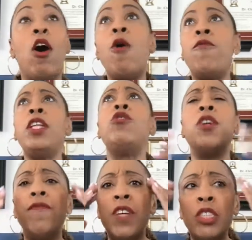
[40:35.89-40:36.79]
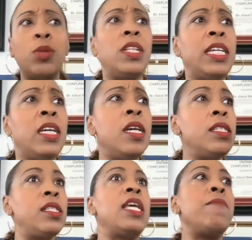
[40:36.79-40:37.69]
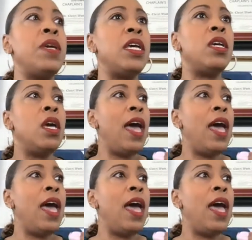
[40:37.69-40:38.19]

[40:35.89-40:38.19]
Hopefully you could visually see me